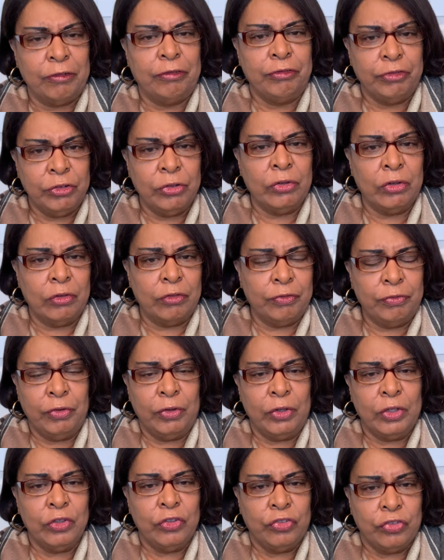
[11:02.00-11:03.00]

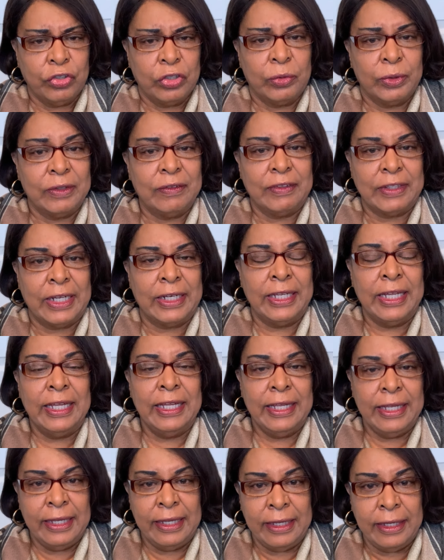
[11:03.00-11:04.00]
full assurance that
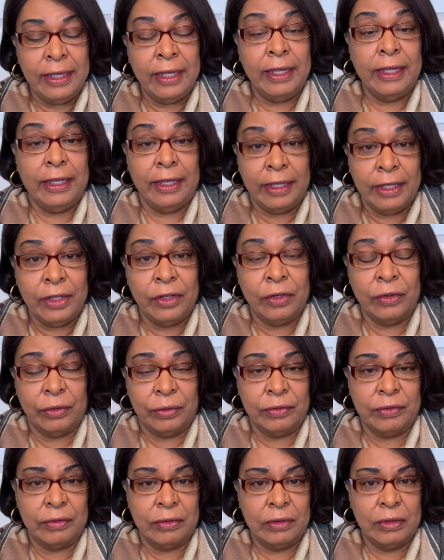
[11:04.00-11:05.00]
he
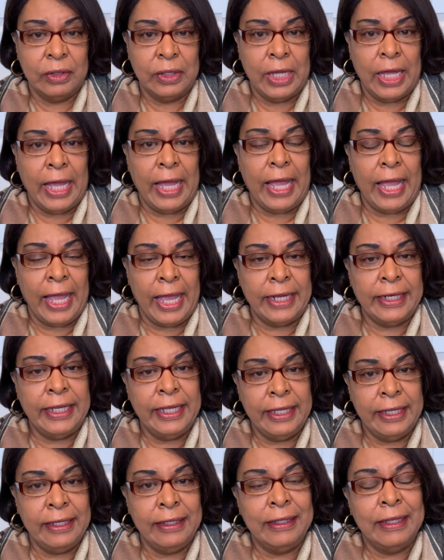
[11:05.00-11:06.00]
hears and
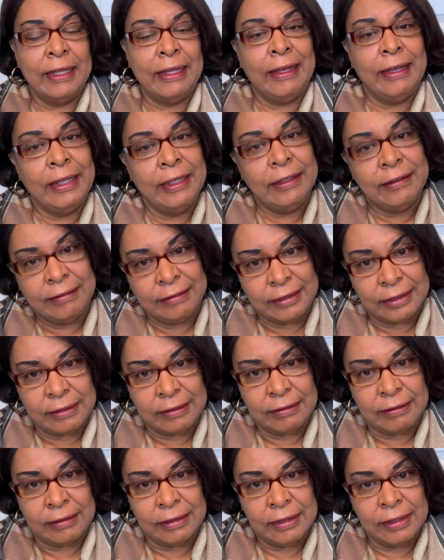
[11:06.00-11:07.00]
he
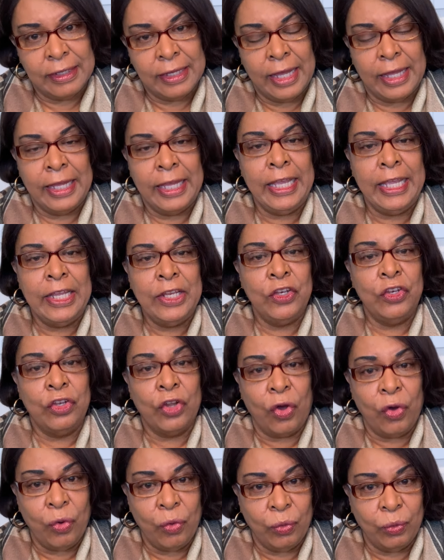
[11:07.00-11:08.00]
listens. He
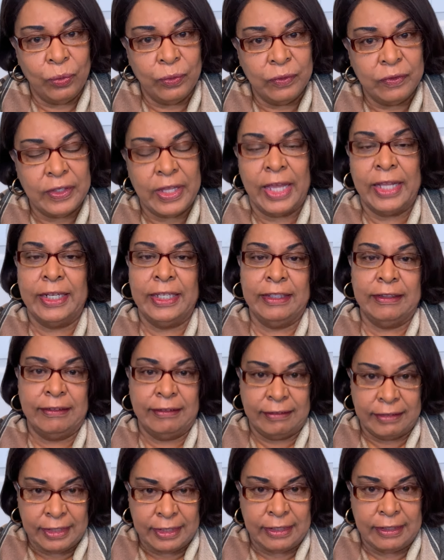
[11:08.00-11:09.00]
knows and he
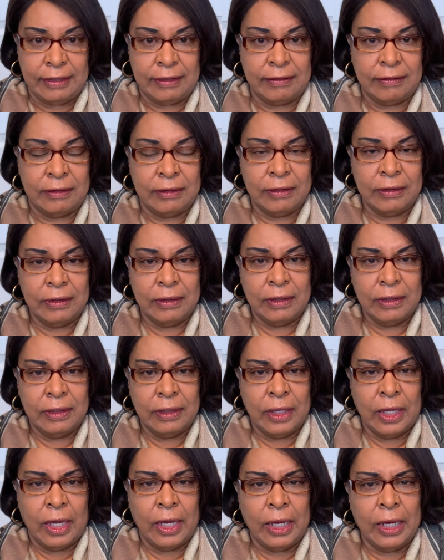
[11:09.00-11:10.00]
sees.
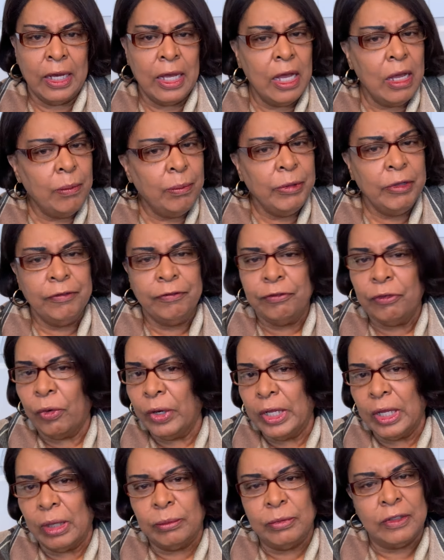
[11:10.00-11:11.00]
Come
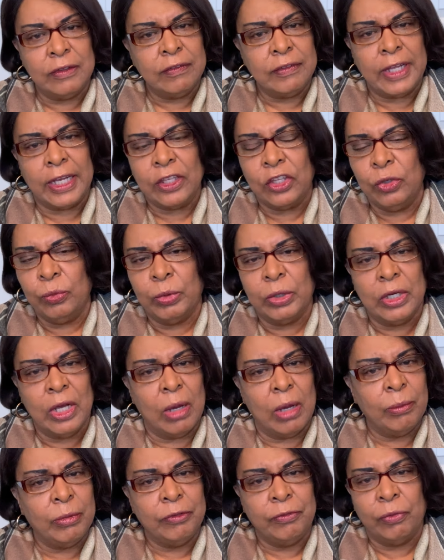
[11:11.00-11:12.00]
before him just like you would
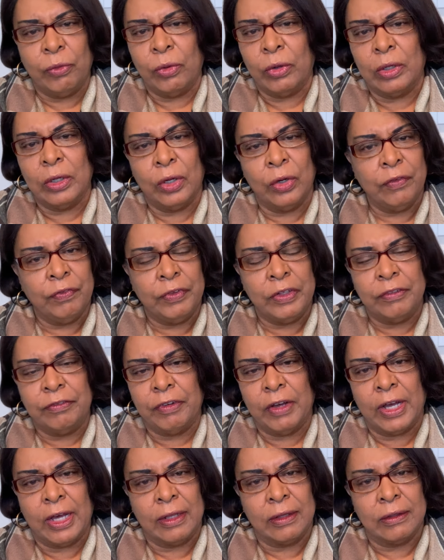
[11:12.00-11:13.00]
come before an earthly
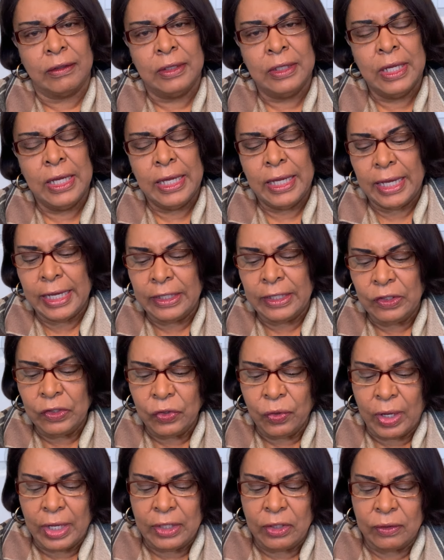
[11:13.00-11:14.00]
father. And, you
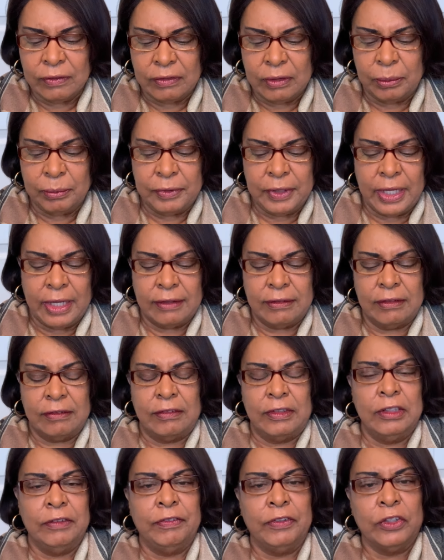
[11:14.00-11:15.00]
know, I know sometimes
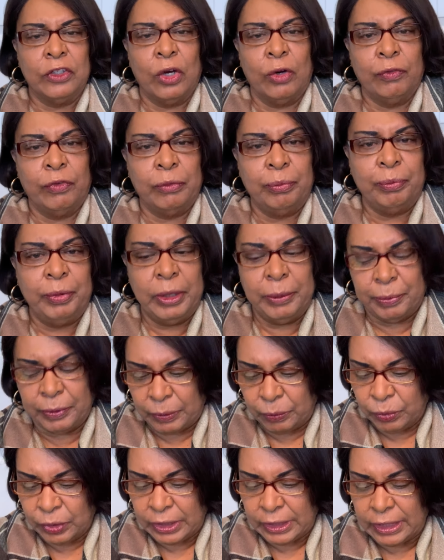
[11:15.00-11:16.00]
it's difficult for people
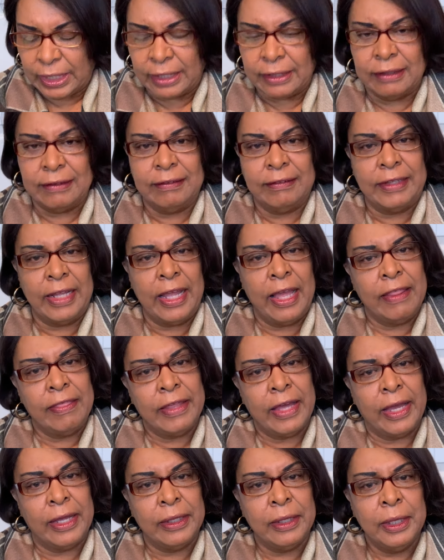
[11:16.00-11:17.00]
to really understand
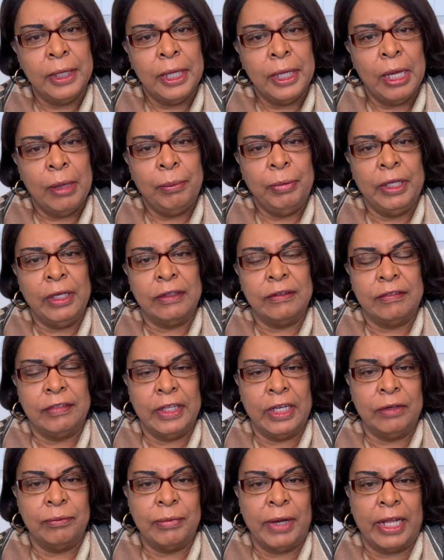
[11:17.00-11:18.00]
that, because
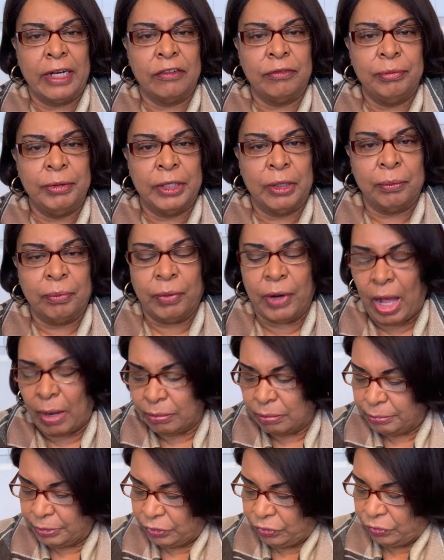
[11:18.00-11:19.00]
there might have been a
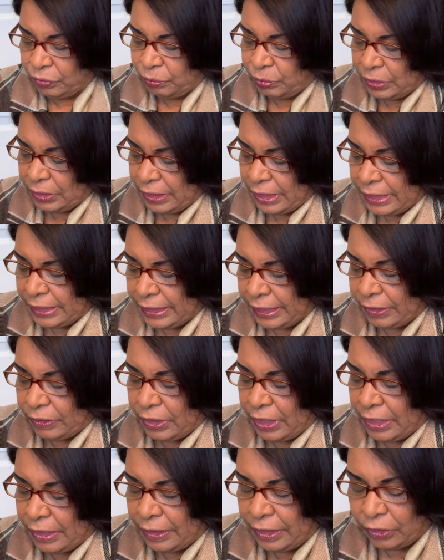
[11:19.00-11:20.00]
problem in
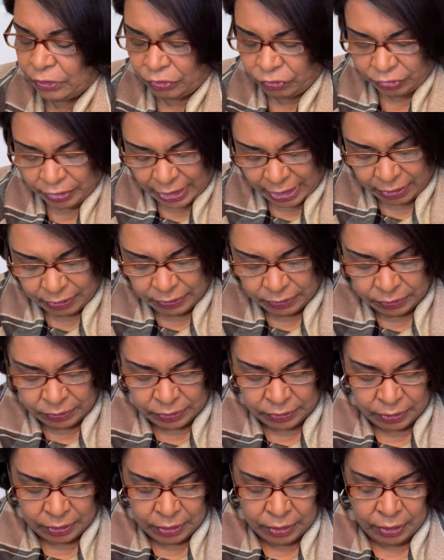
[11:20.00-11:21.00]
their
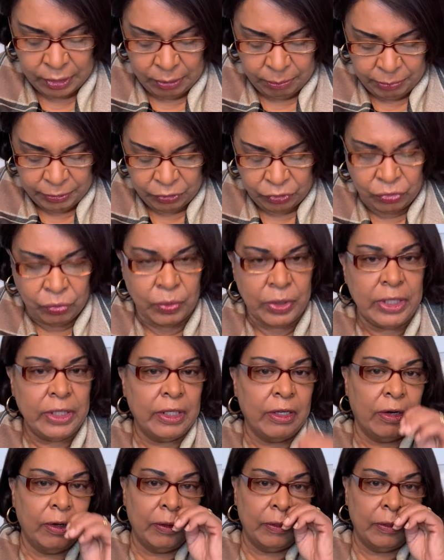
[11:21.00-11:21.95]
childhood between